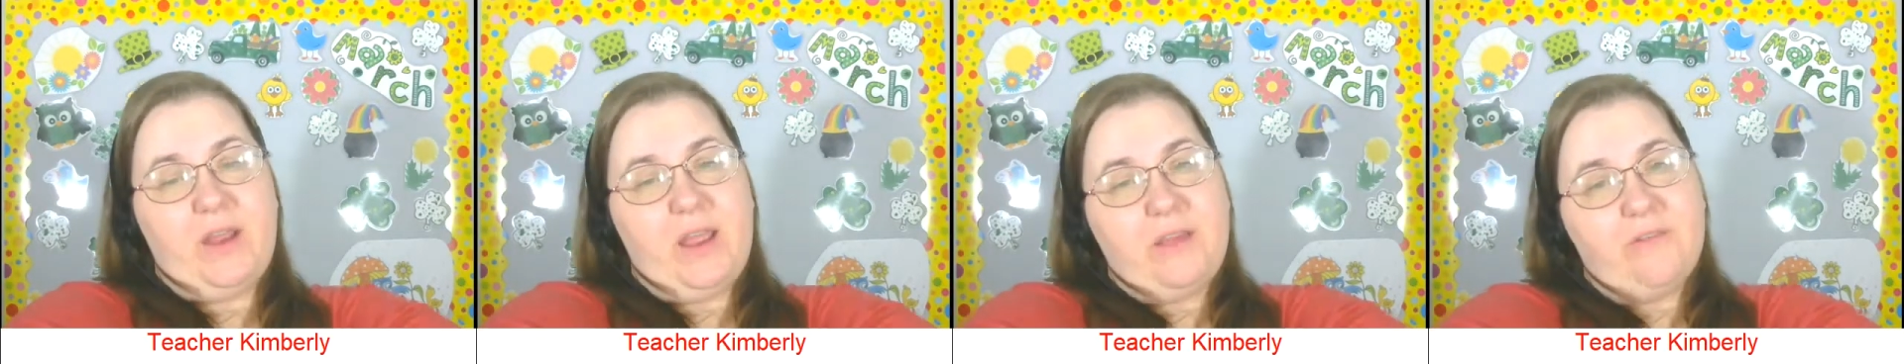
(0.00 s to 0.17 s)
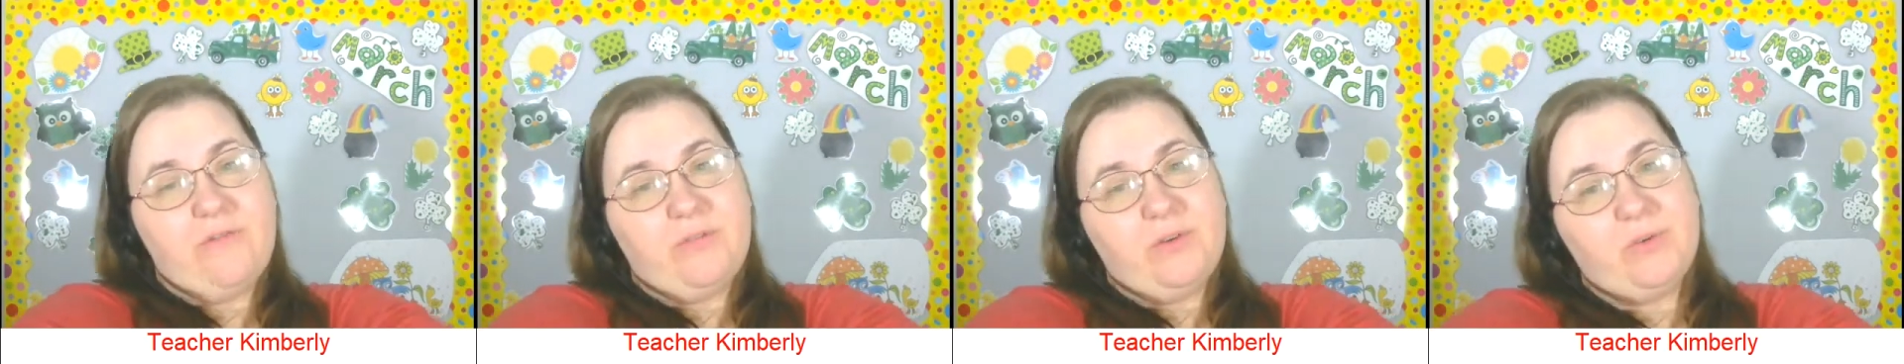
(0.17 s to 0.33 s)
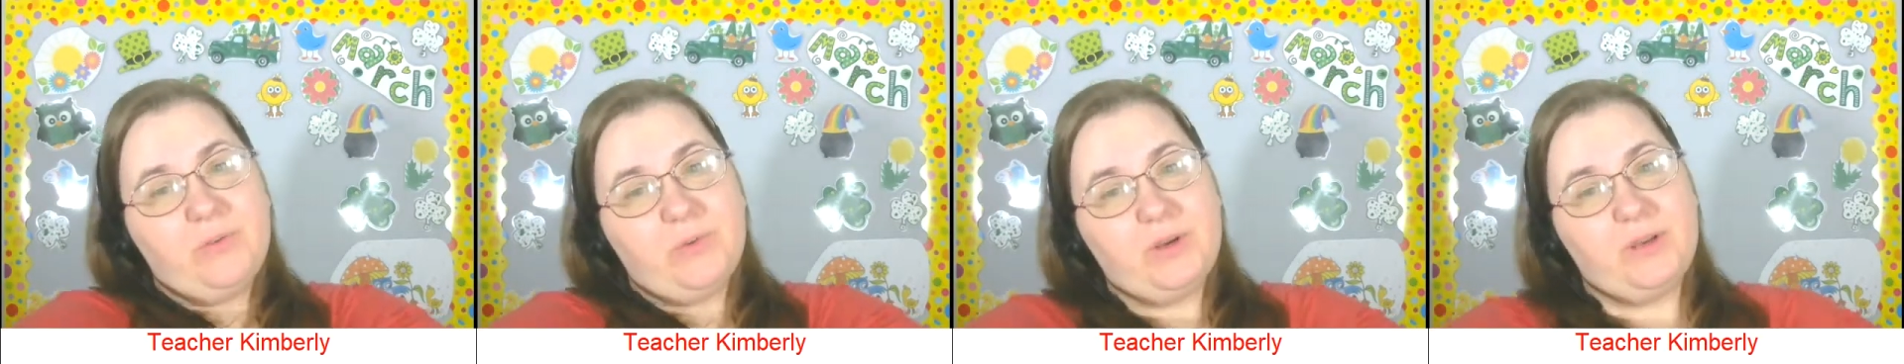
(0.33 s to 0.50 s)

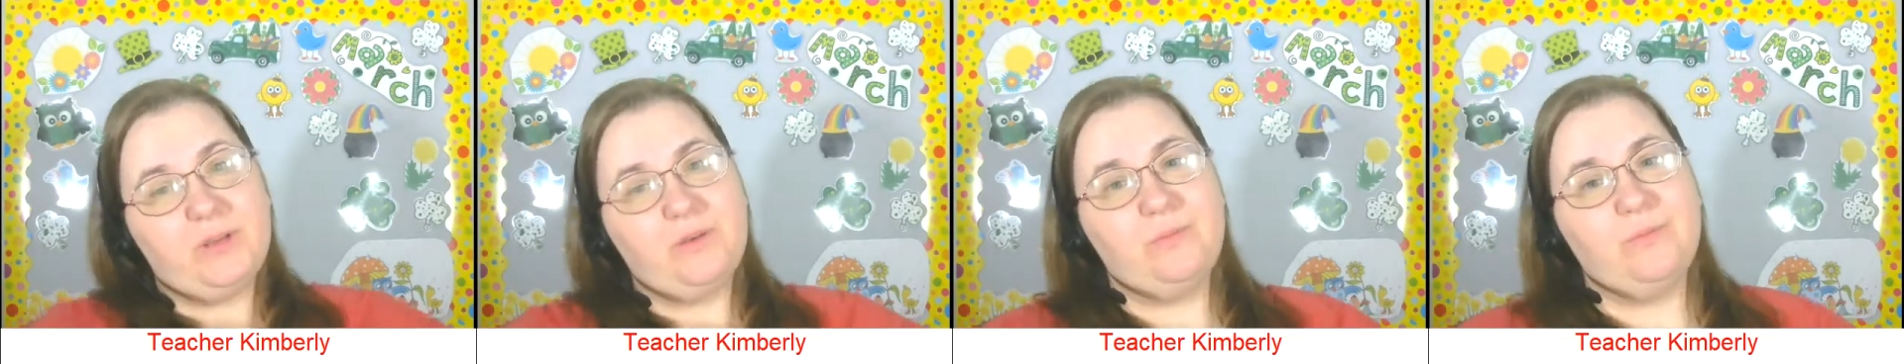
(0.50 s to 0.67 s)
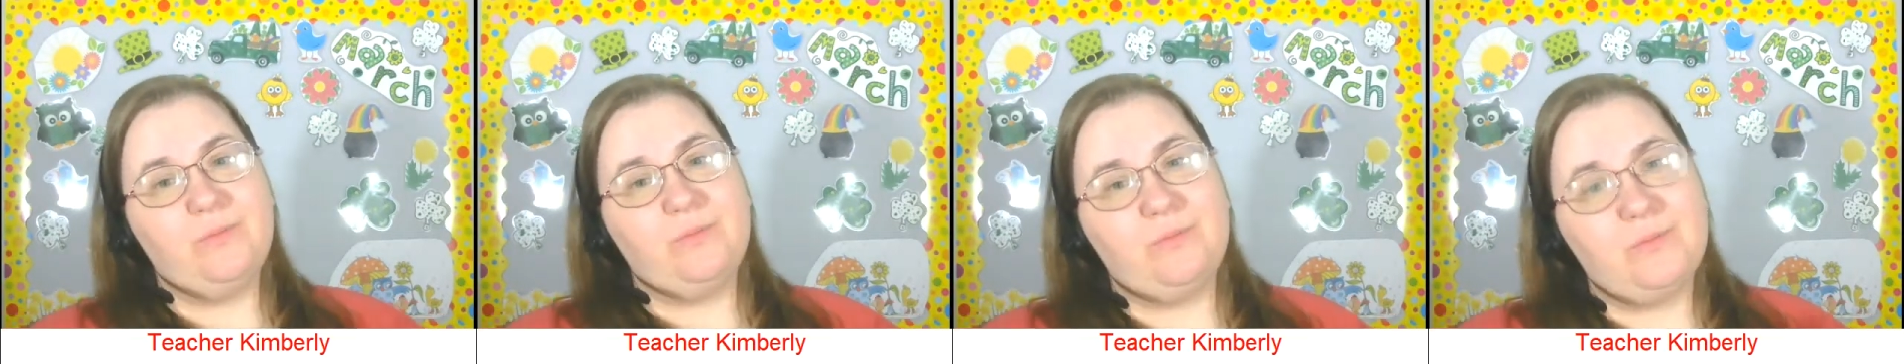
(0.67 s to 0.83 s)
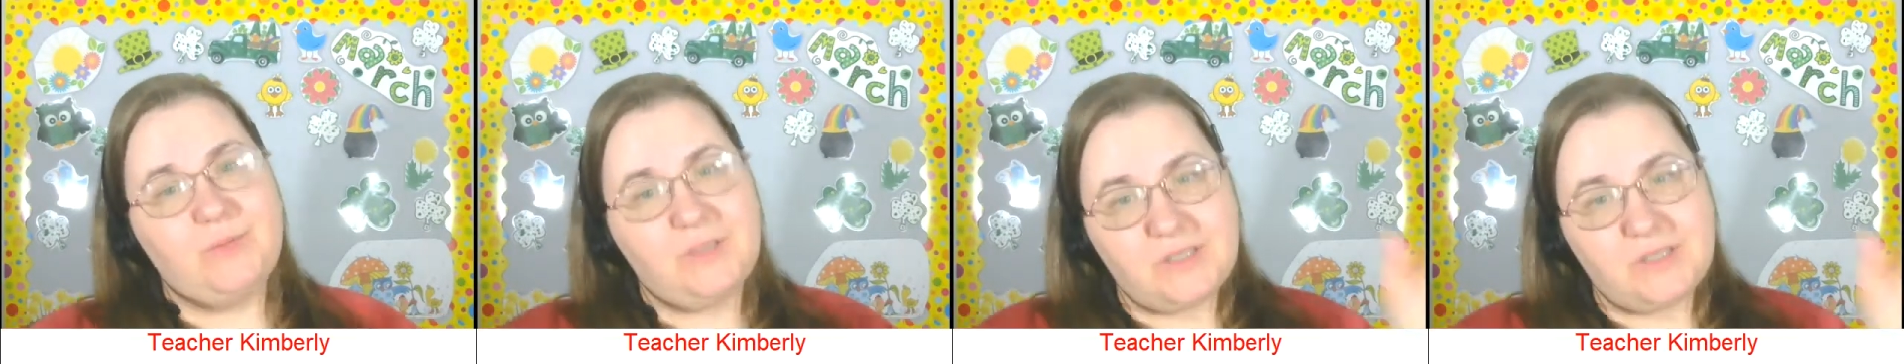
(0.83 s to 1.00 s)
everyone.
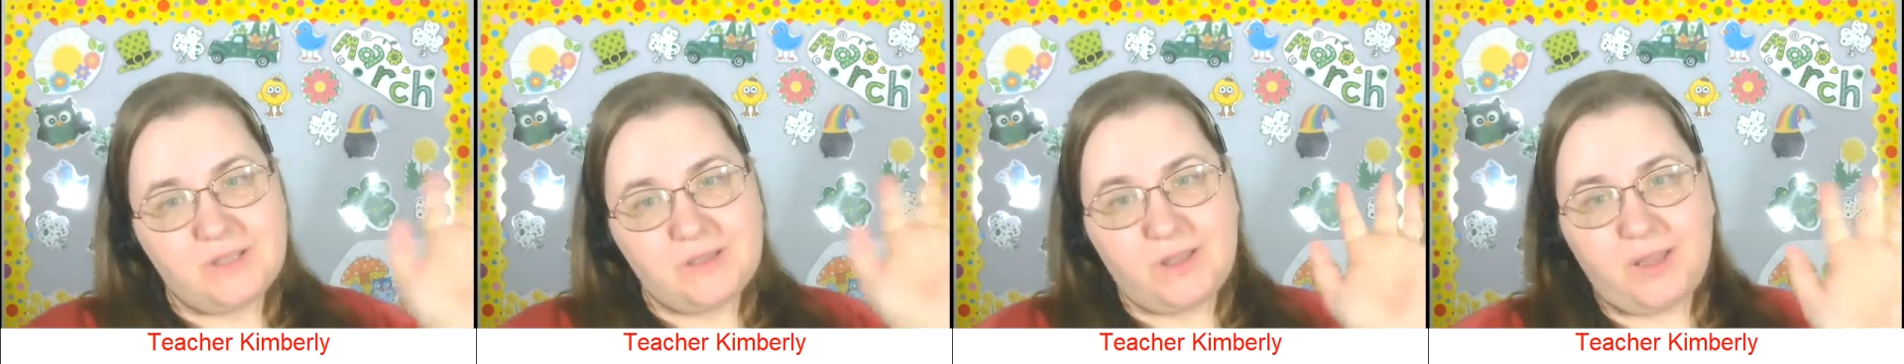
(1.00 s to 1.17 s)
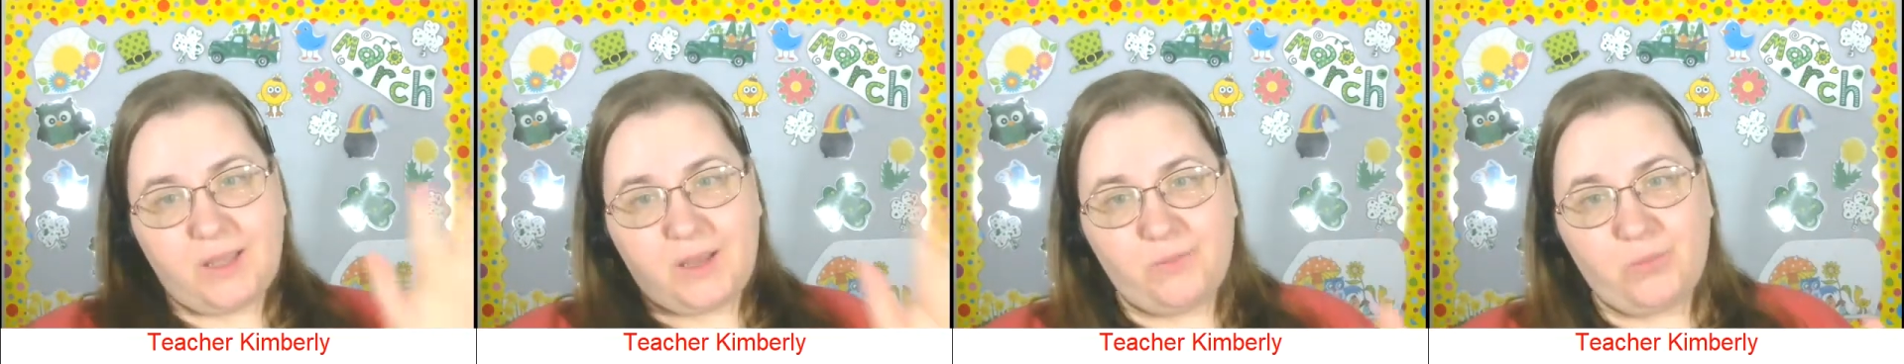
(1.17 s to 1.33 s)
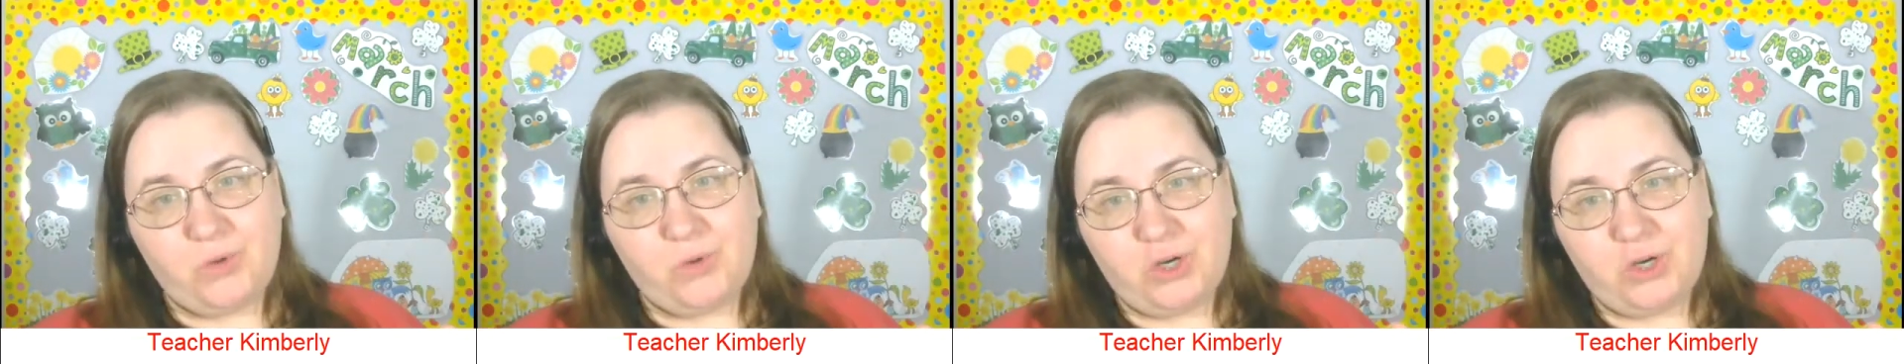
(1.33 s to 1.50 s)

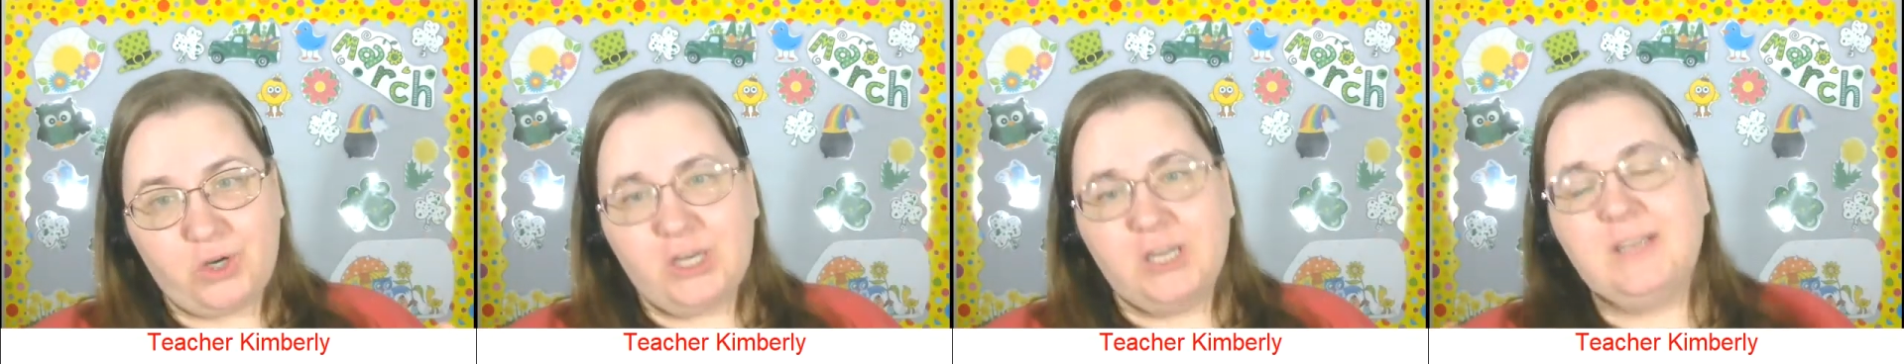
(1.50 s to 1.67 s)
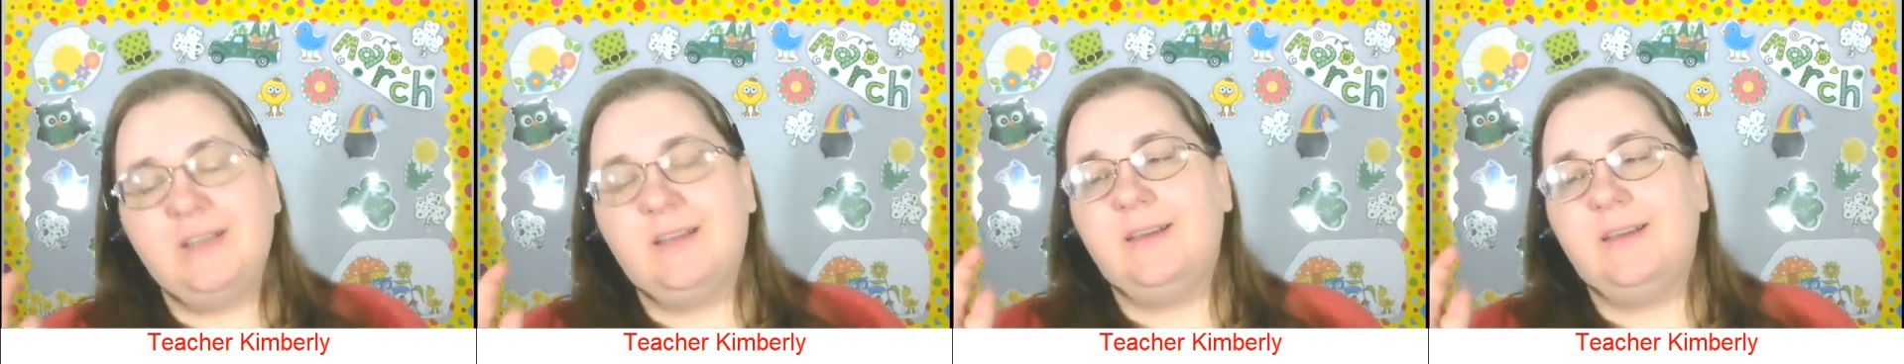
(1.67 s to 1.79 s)
Disclaimer.